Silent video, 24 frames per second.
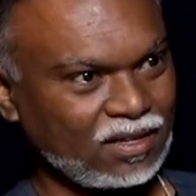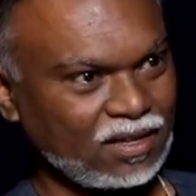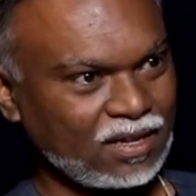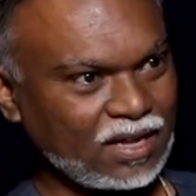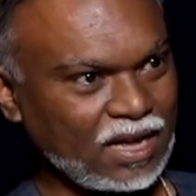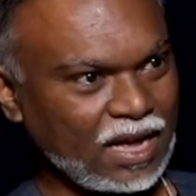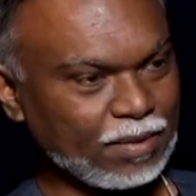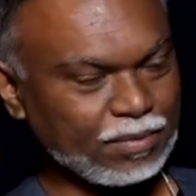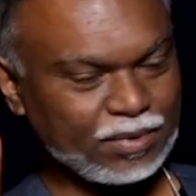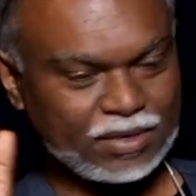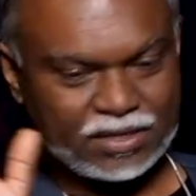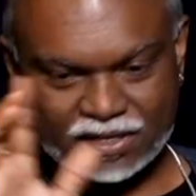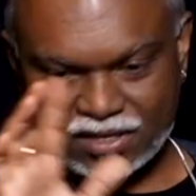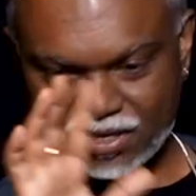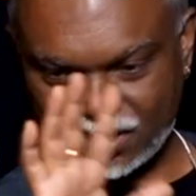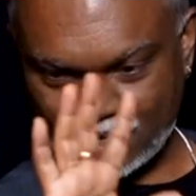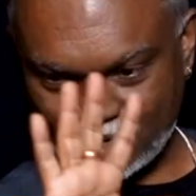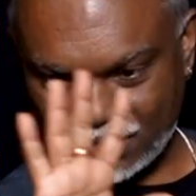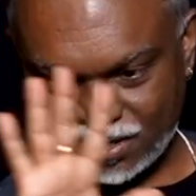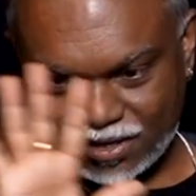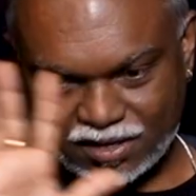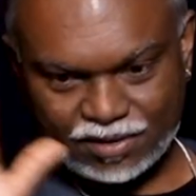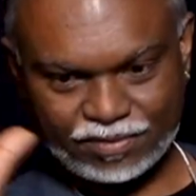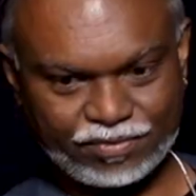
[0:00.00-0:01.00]
I'm still
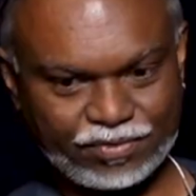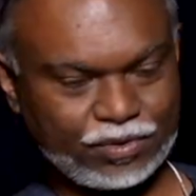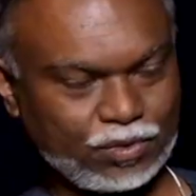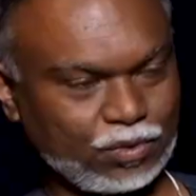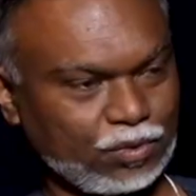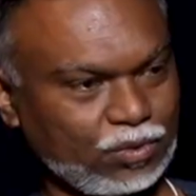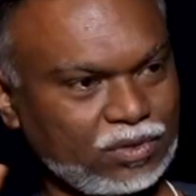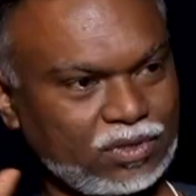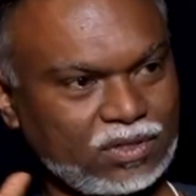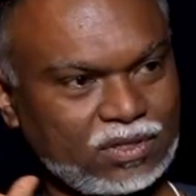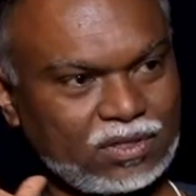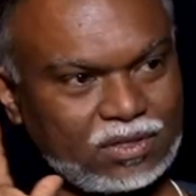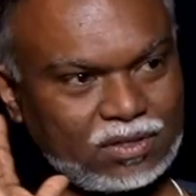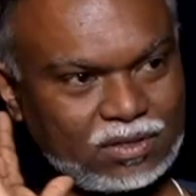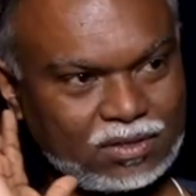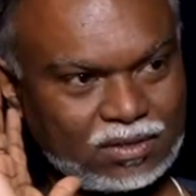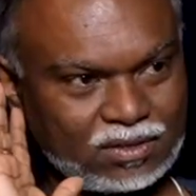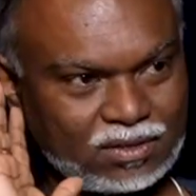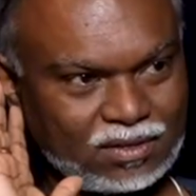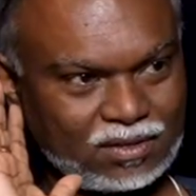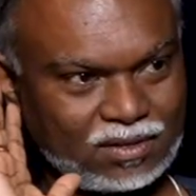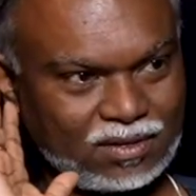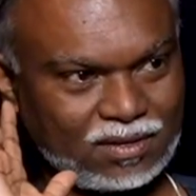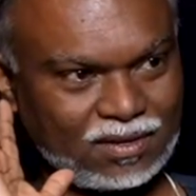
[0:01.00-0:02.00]
confused.
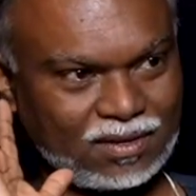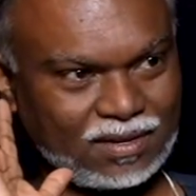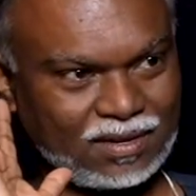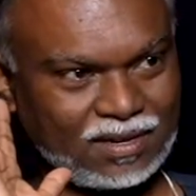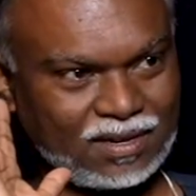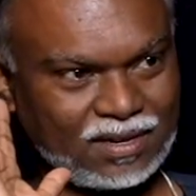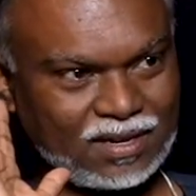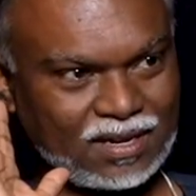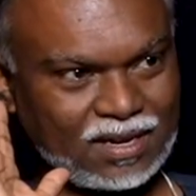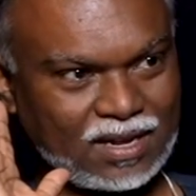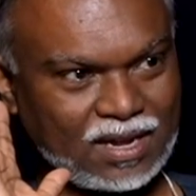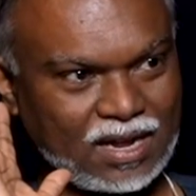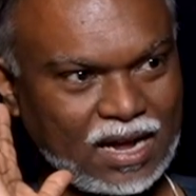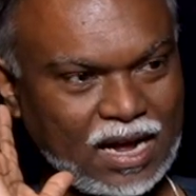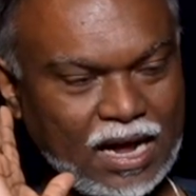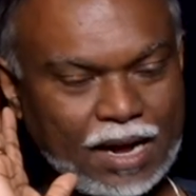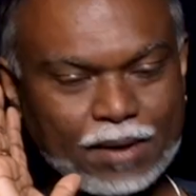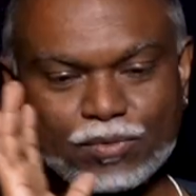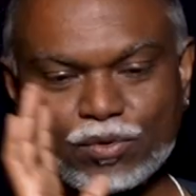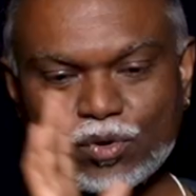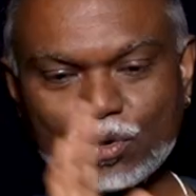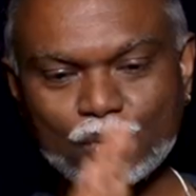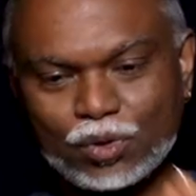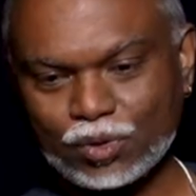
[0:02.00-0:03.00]
I
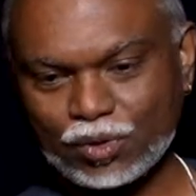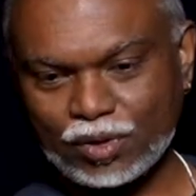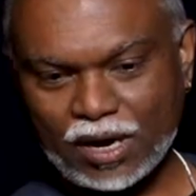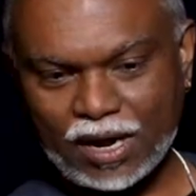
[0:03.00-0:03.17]
don't know.